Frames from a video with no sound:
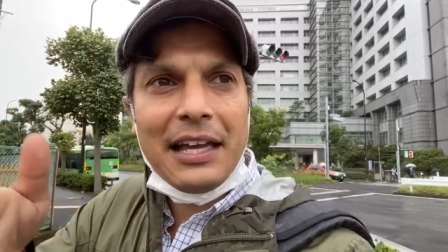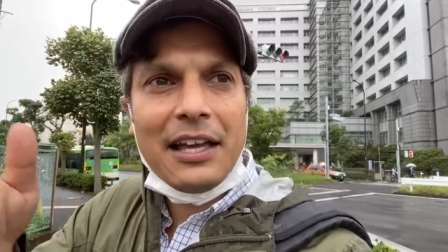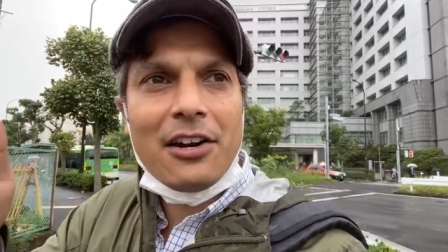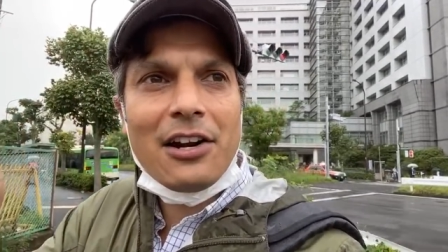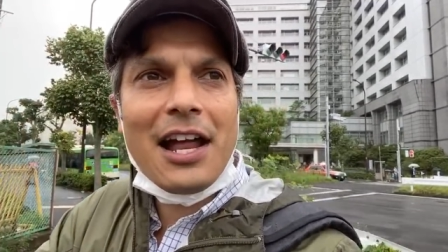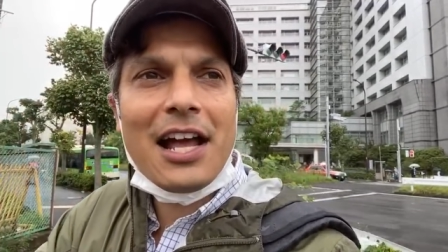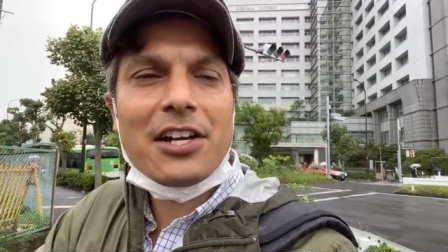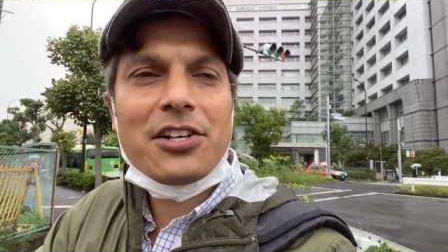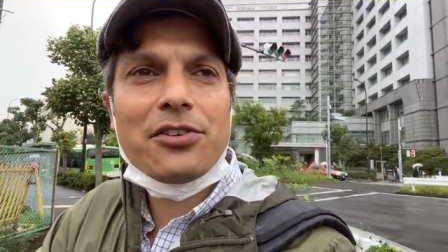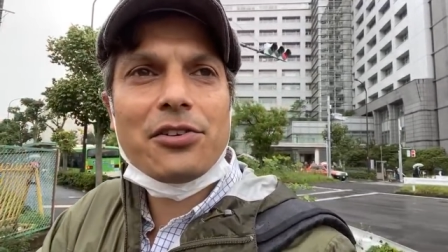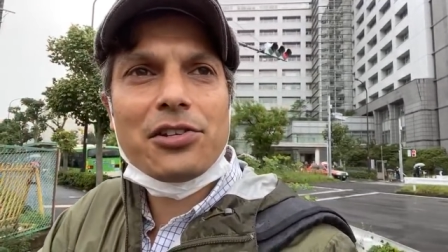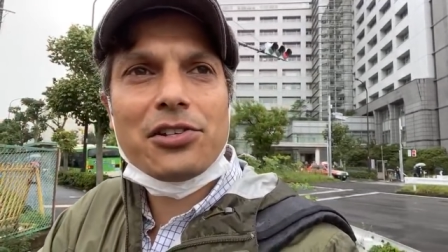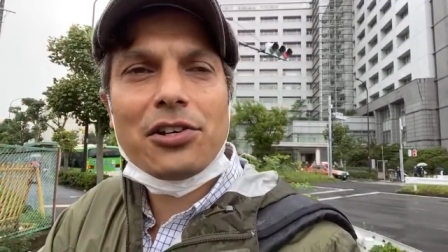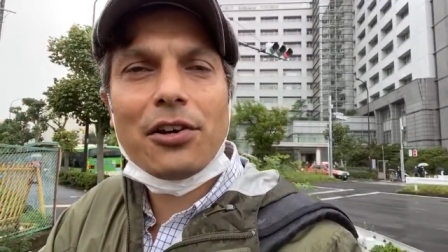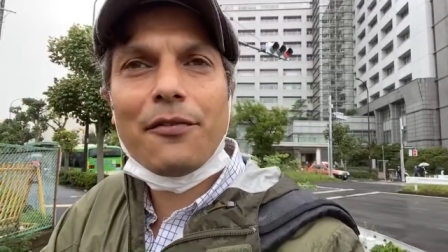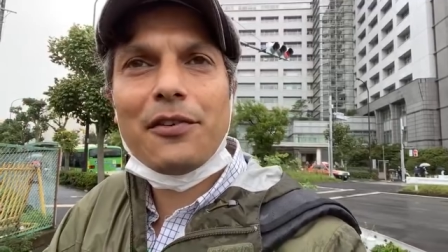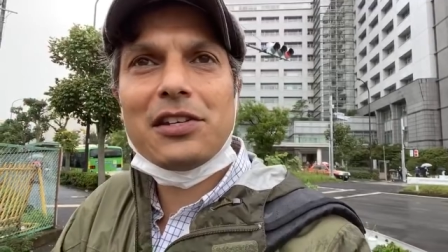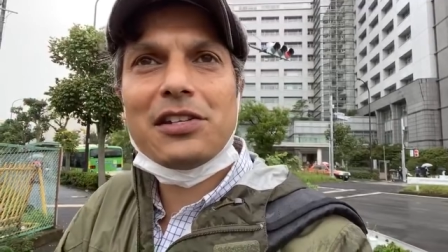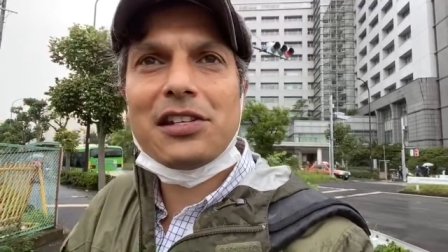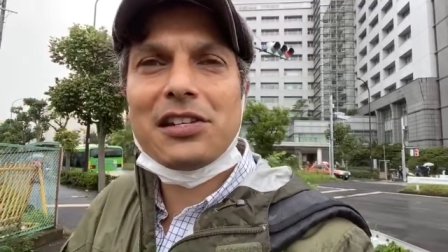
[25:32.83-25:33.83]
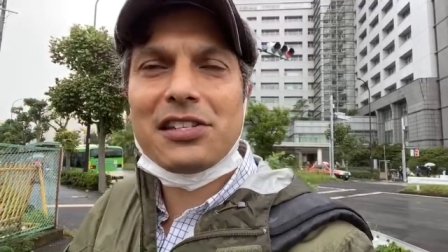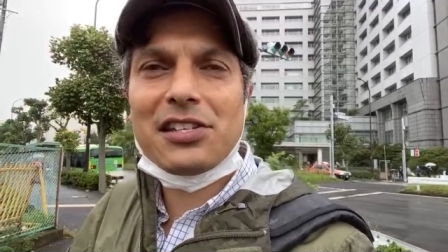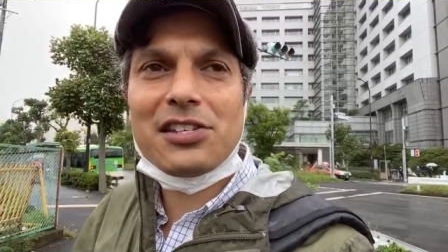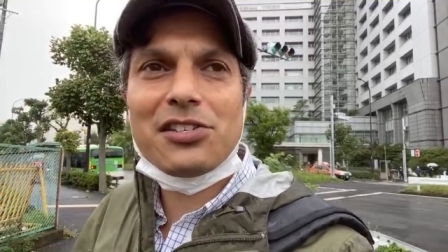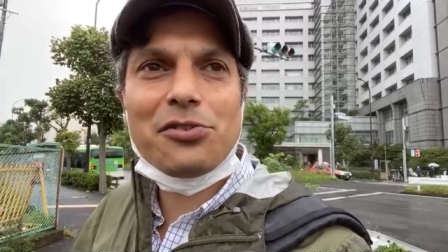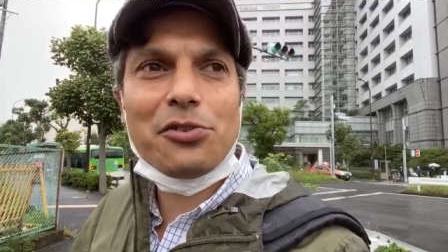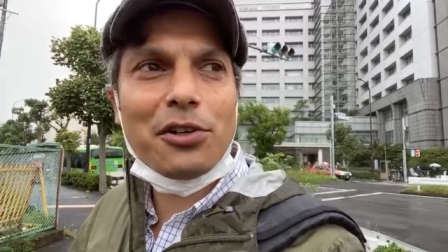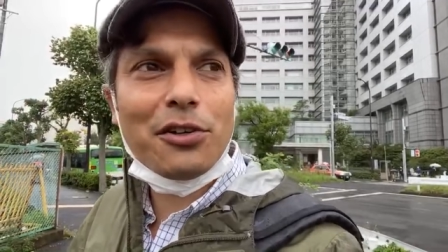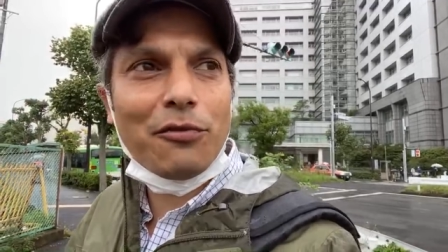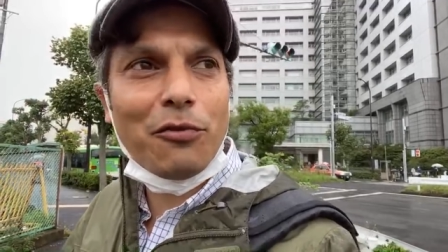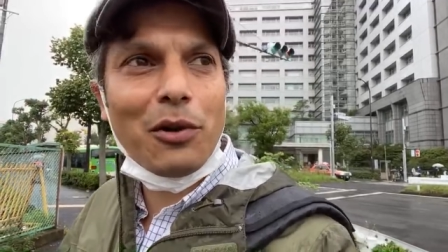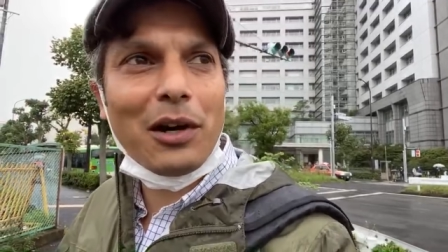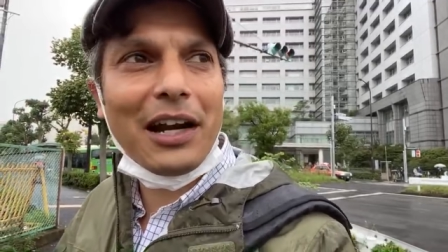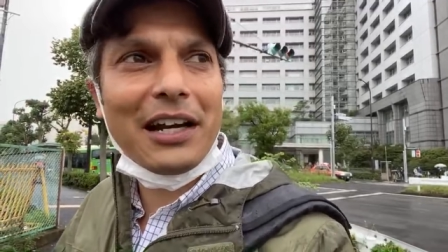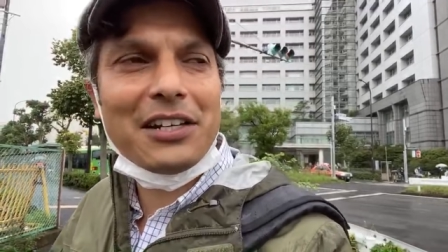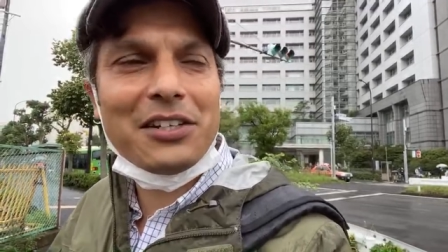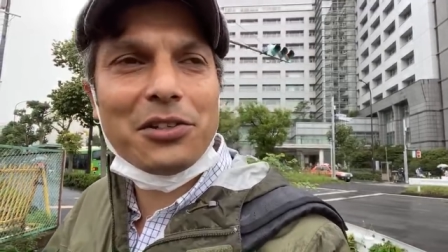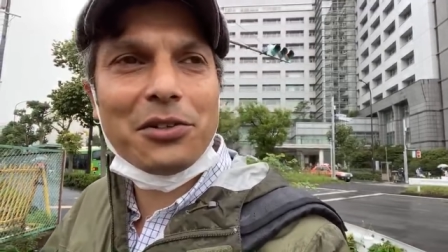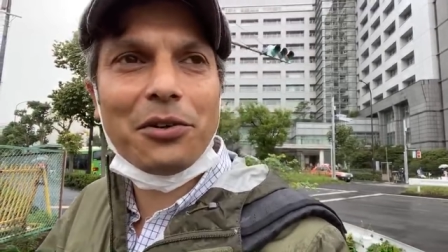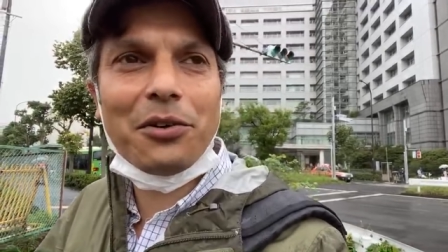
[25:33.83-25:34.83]
meaning international services is sort of
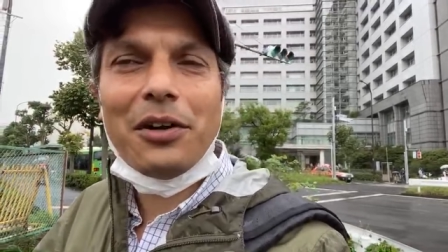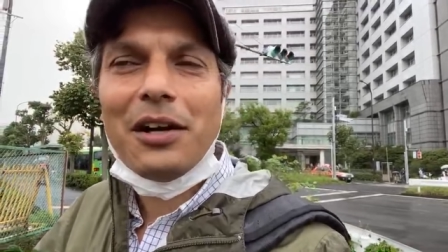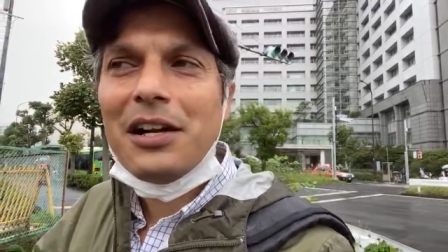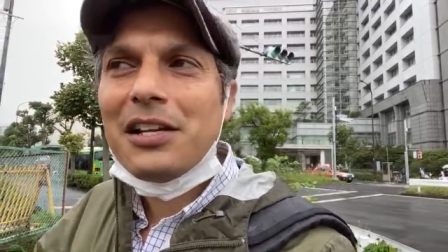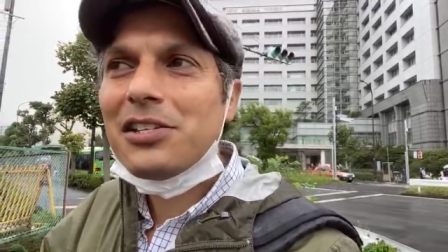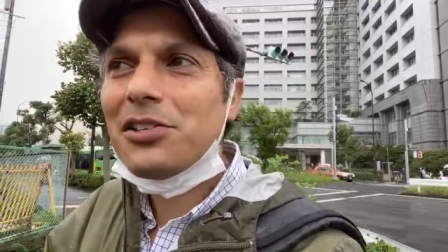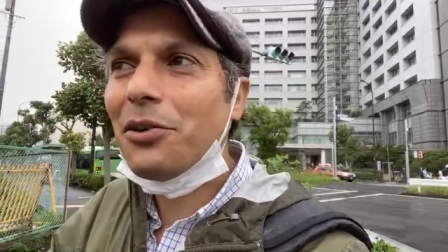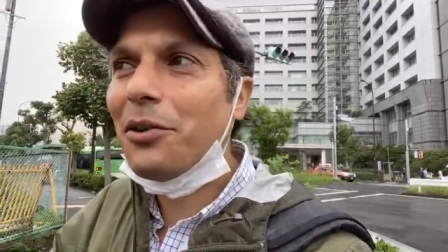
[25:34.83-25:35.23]
what I do.